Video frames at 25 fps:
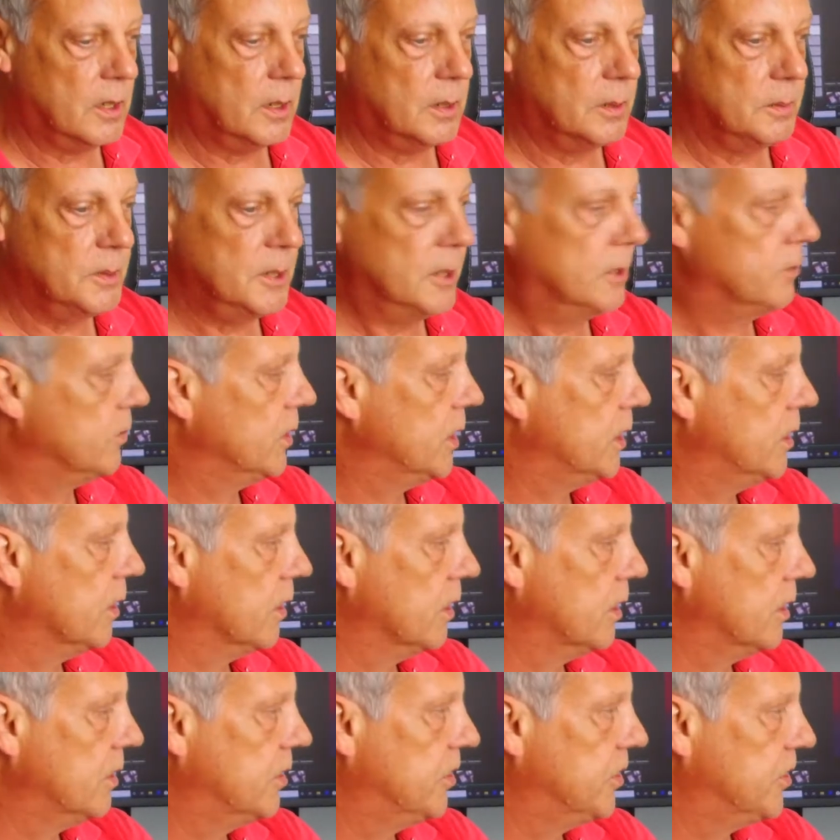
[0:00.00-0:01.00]
in
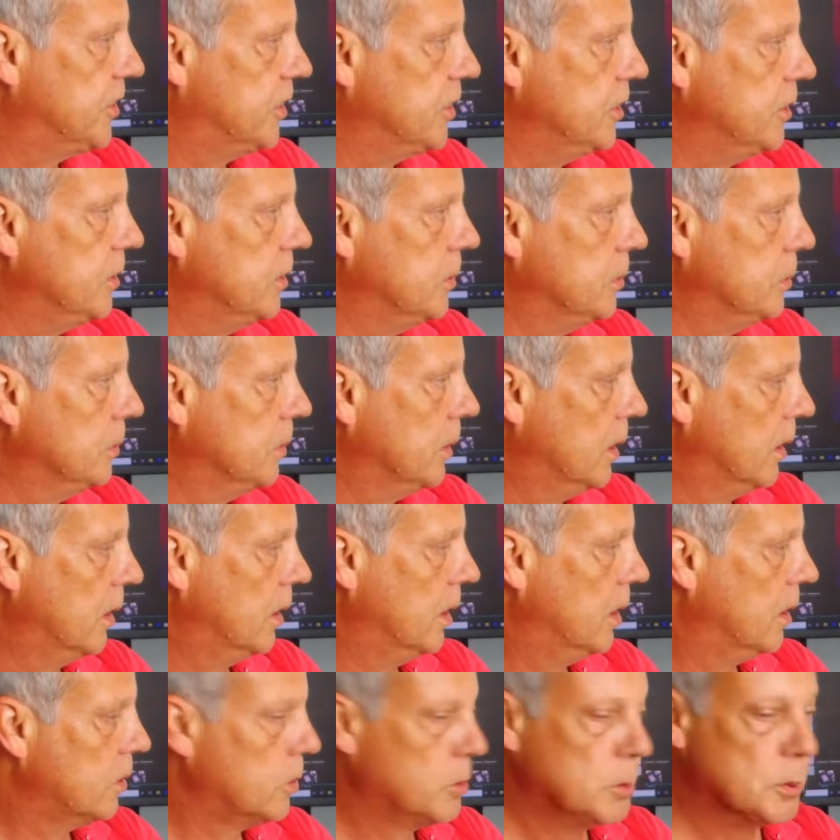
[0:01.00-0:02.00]
regards to
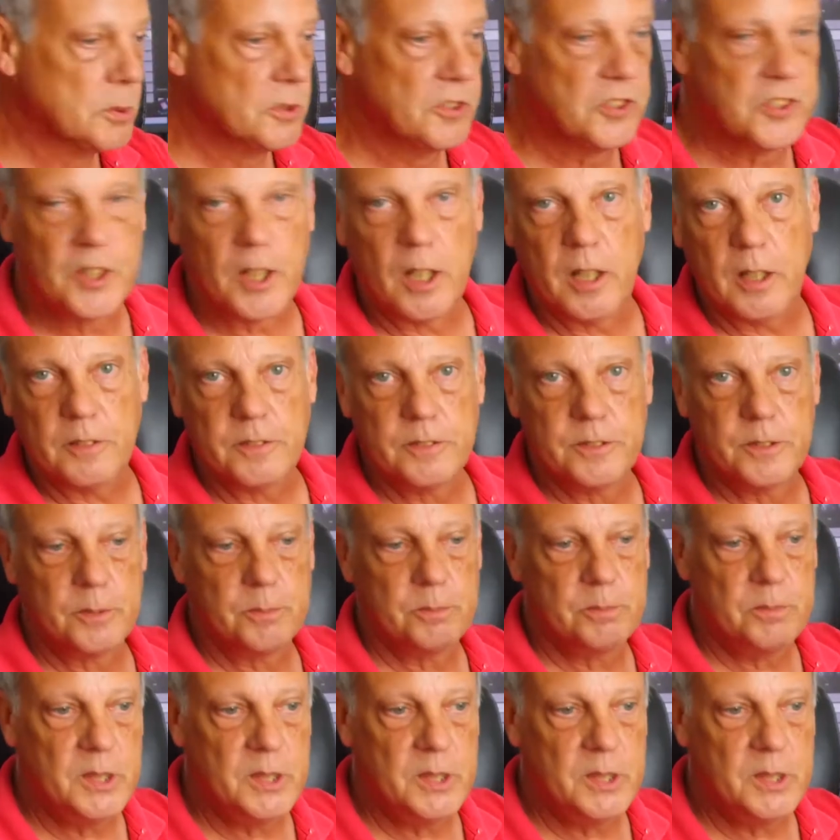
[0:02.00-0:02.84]
cool stuff.